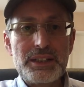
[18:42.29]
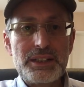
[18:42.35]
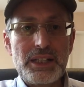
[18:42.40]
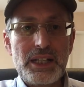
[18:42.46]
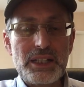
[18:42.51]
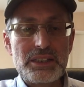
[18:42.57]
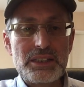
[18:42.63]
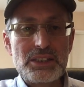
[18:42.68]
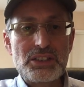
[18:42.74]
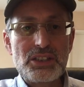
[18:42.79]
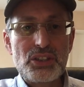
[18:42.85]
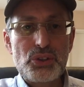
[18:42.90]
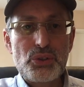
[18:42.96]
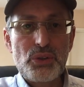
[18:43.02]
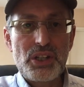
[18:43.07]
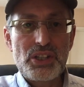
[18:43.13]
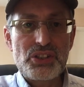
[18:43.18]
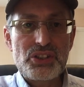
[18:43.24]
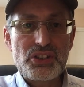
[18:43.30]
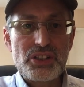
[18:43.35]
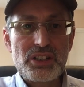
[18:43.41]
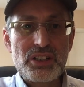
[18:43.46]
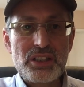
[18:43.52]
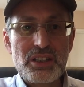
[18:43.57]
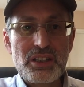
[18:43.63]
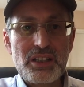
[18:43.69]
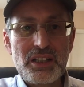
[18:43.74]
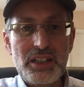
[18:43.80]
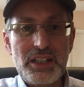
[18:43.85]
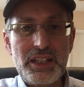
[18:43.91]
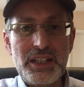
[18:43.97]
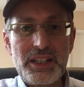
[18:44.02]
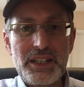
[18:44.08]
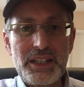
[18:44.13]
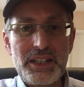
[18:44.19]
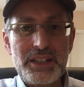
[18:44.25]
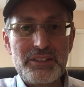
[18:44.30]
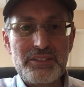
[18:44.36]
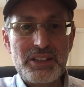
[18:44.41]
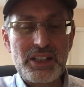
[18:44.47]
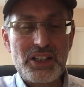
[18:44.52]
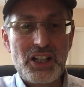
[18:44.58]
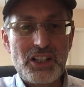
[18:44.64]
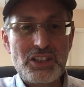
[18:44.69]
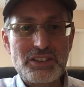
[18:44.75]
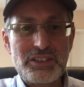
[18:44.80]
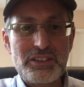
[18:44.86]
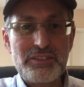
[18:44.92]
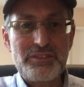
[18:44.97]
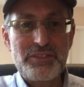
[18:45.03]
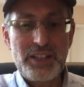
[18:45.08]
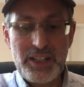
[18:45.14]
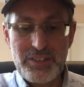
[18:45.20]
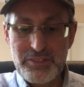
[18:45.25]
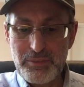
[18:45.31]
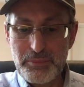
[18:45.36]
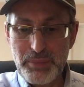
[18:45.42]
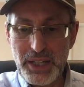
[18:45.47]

that the situation in regards to the flavor